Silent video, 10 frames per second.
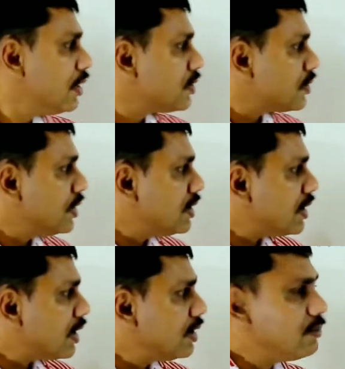So these
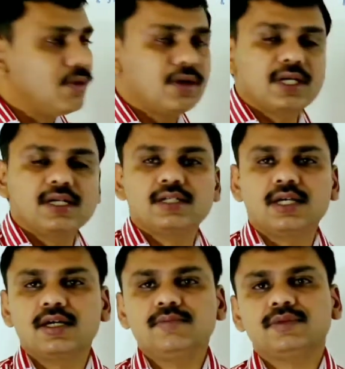are the important
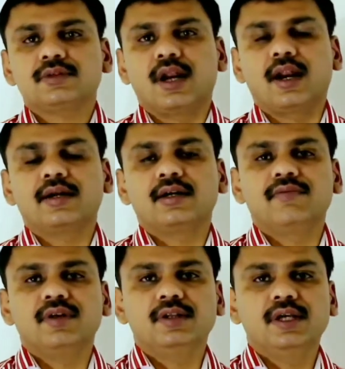terms
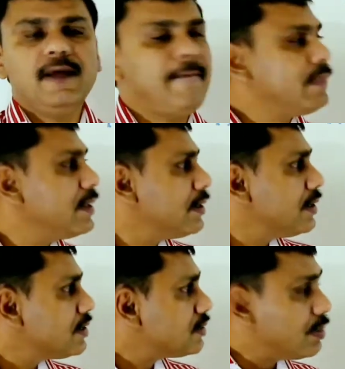related with the
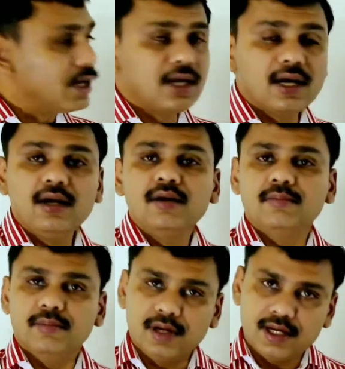spherical
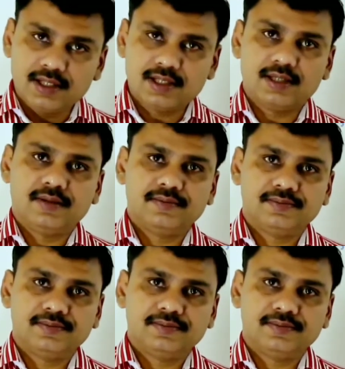mirrors.